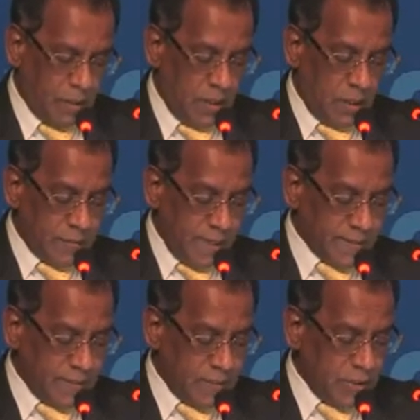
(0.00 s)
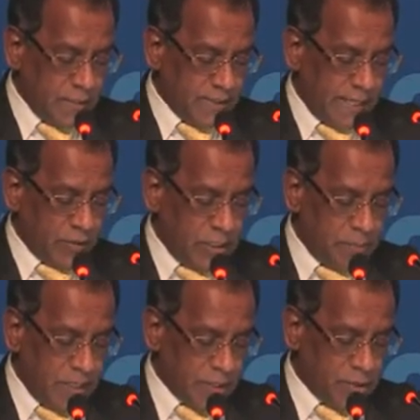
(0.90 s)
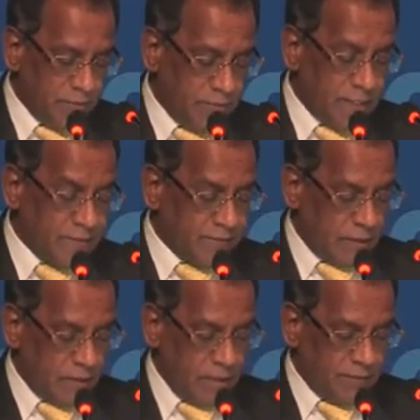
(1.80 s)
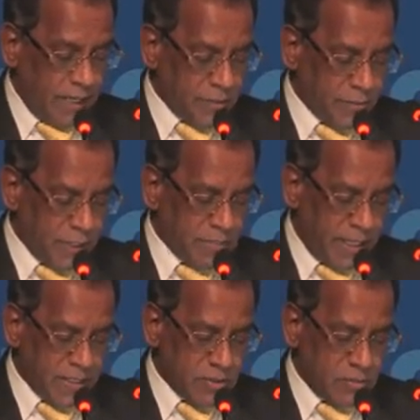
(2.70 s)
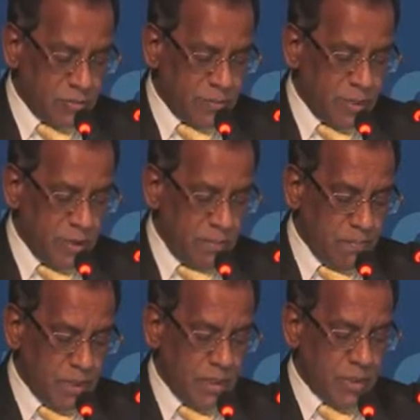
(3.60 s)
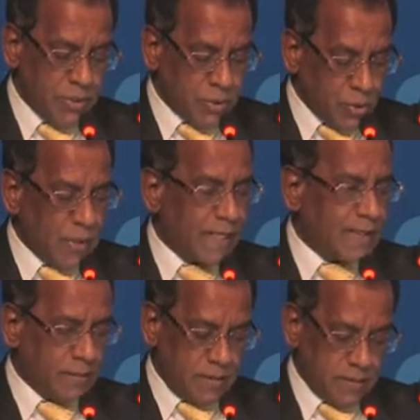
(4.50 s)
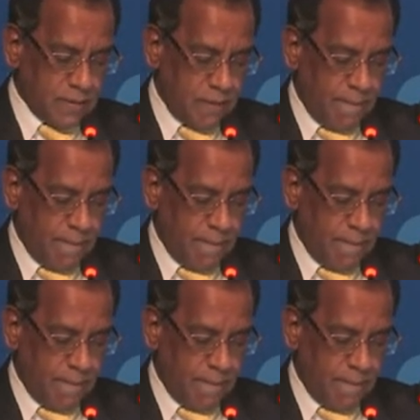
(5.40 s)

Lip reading: The SDGs can only be achieved if countries manage to build up strong SMEs.